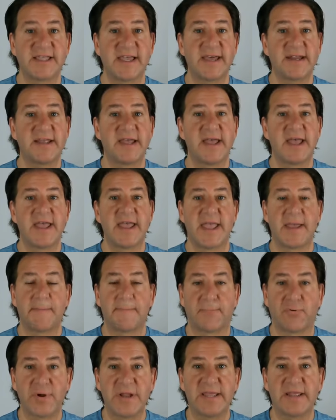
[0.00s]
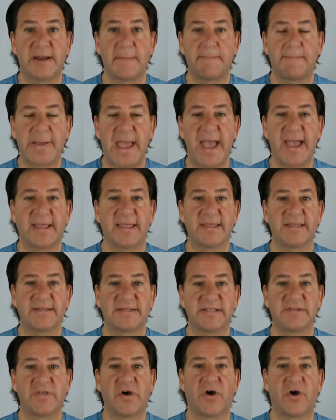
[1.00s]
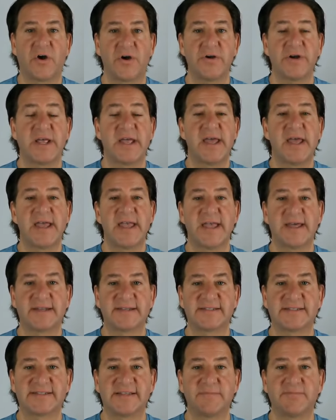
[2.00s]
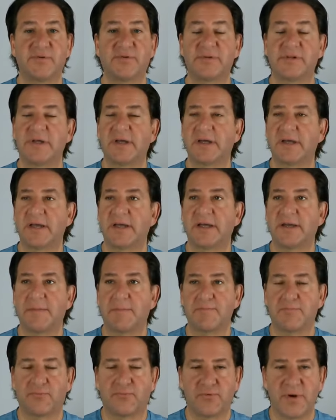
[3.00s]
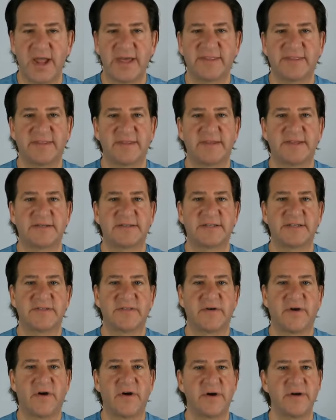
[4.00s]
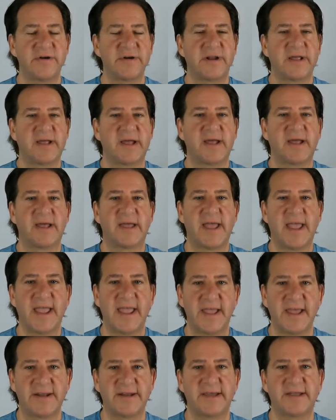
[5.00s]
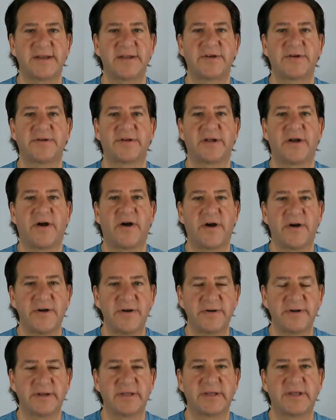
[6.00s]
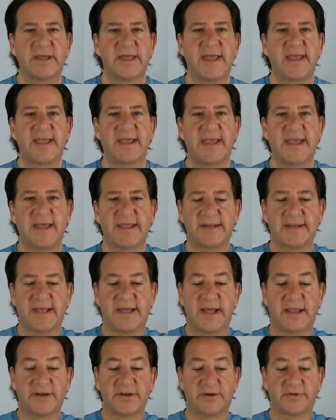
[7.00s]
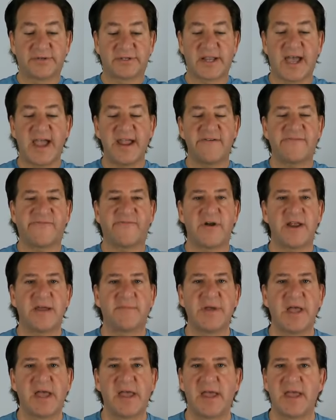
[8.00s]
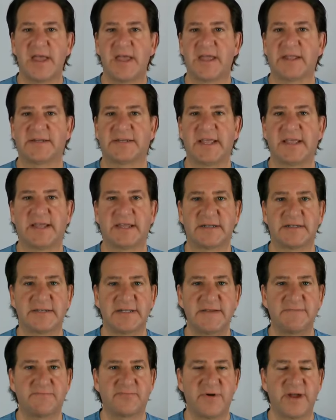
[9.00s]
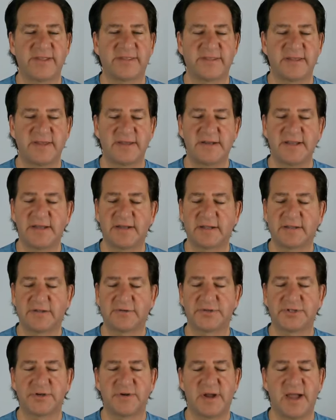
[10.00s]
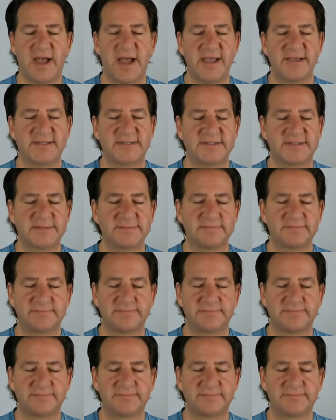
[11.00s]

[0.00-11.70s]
that and bring it back into the heart in a simple breath into the heart, hand on your heart, hand on your diaphragm and take a deep breath in, close your eyes,